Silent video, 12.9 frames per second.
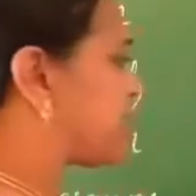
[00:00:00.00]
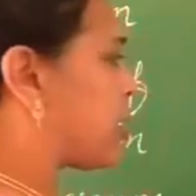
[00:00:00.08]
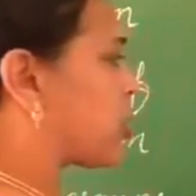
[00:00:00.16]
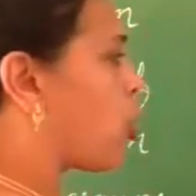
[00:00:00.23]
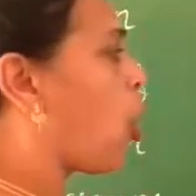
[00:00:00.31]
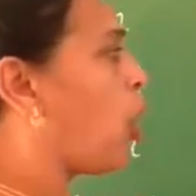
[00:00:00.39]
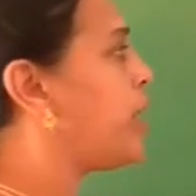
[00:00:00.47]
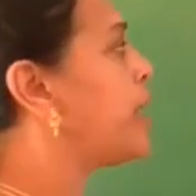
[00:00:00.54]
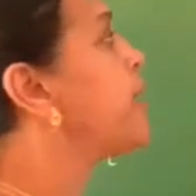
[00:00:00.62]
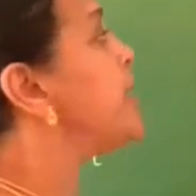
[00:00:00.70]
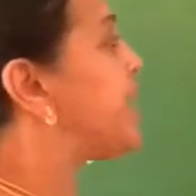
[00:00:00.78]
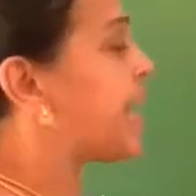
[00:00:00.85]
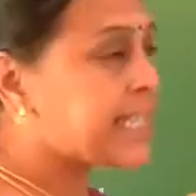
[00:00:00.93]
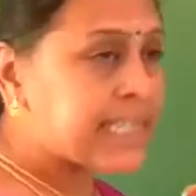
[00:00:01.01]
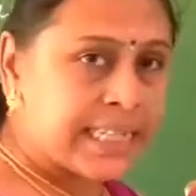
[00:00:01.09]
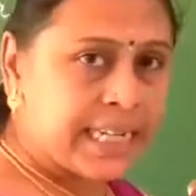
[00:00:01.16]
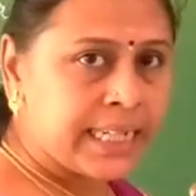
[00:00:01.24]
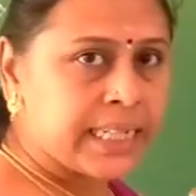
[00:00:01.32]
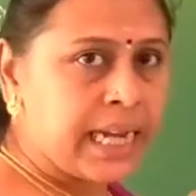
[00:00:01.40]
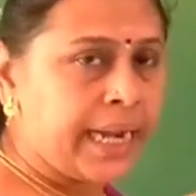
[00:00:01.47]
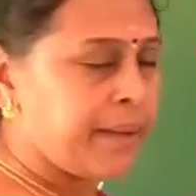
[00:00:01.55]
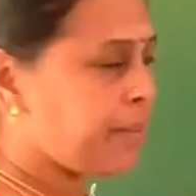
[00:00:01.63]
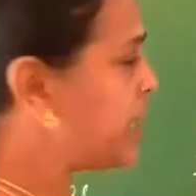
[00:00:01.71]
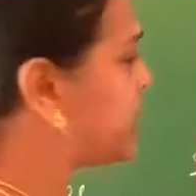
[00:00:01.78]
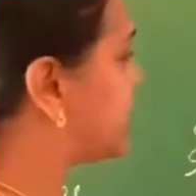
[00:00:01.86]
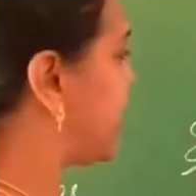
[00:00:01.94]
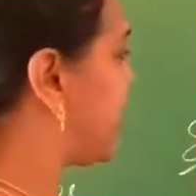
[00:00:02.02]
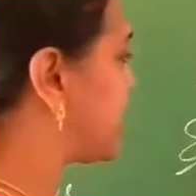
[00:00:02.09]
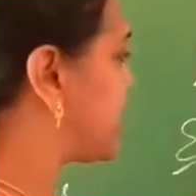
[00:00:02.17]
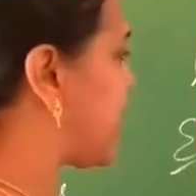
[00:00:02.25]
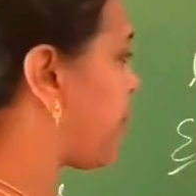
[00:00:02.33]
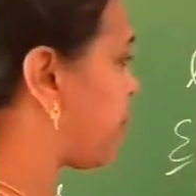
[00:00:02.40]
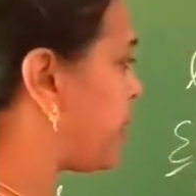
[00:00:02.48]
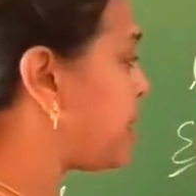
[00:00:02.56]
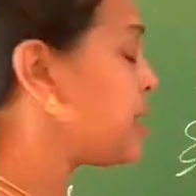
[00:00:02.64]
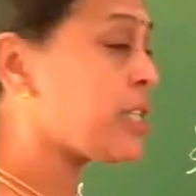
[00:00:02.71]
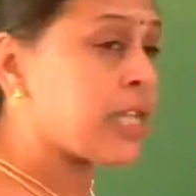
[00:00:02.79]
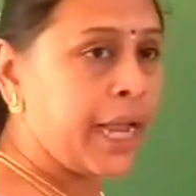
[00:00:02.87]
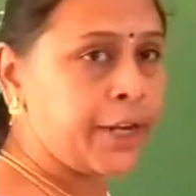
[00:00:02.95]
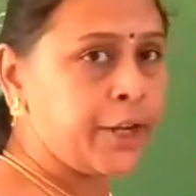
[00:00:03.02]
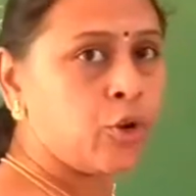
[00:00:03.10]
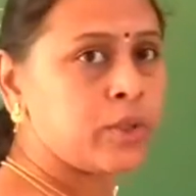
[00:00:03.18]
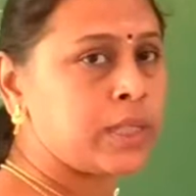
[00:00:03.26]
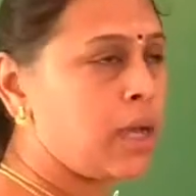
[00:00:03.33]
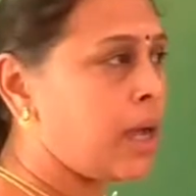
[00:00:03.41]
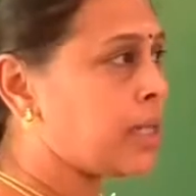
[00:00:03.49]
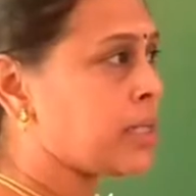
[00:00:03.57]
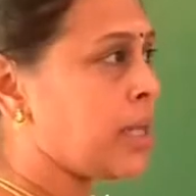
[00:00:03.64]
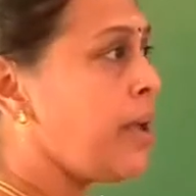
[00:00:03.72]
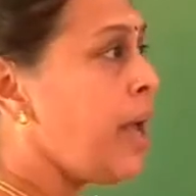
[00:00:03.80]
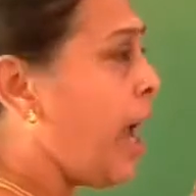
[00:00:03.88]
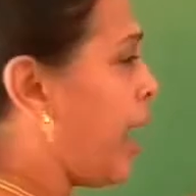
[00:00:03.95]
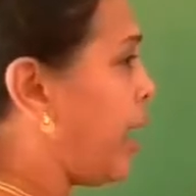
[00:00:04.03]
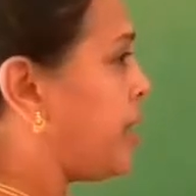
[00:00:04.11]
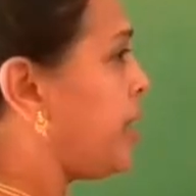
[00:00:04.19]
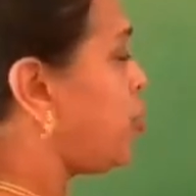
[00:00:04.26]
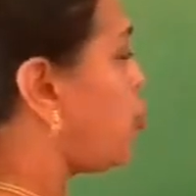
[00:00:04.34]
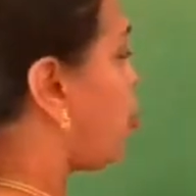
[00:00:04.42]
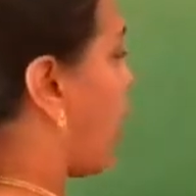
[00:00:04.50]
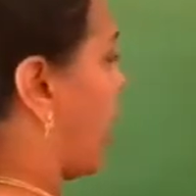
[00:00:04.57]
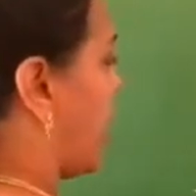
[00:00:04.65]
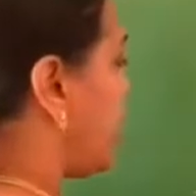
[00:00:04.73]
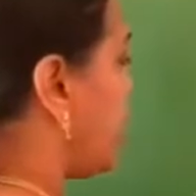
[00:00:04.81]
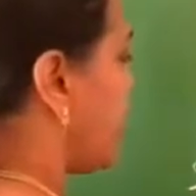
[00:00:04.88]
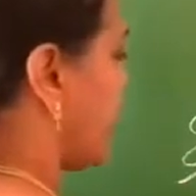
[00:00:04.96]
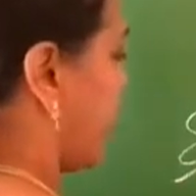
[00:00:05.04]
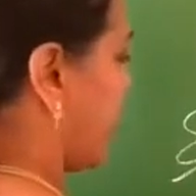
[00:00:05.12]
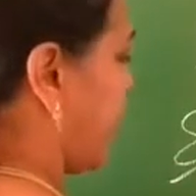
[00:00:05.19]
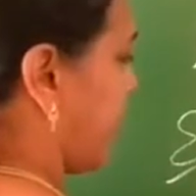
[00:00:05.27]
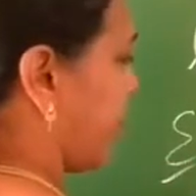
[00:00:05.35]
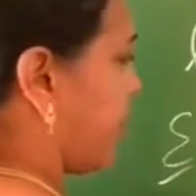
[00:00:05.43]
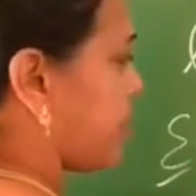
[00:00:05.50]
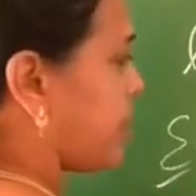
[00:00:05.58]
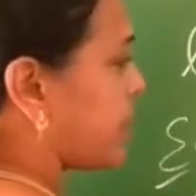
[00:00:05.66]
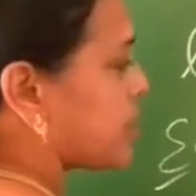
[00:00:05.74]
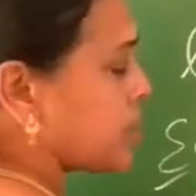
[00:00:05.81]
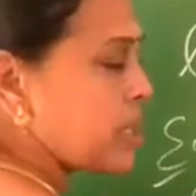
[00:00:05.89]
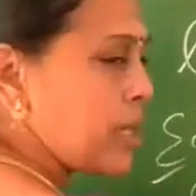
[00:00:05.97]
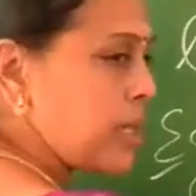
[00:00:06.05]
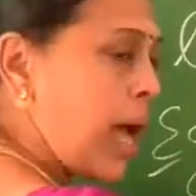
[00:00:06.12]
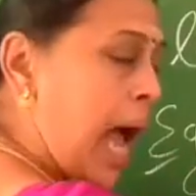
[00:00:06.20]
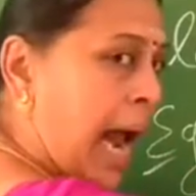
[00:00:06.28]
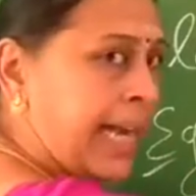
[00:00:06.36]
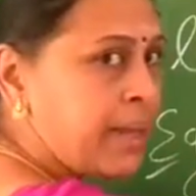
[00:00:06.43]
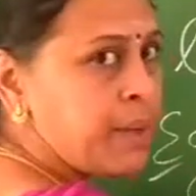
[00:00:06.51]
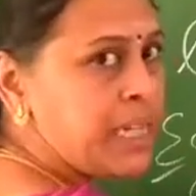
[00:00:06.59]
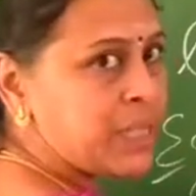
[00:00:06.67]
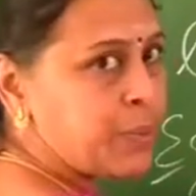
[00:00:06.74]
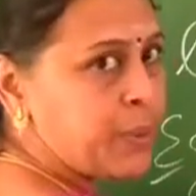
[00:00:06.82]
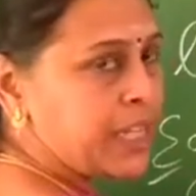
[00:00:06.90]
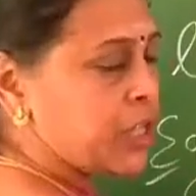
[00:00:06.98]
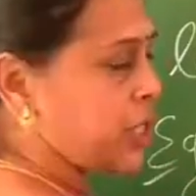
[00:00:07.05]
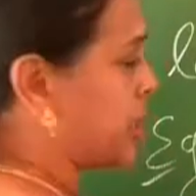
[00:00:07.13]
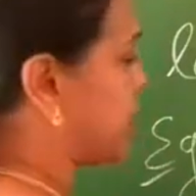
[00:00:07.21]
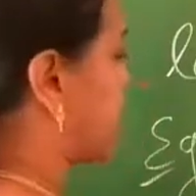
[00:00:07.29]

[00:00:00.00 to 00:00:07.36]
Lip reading: are called extinct animals. Example, dinosaurs. Another one, this is the animal species.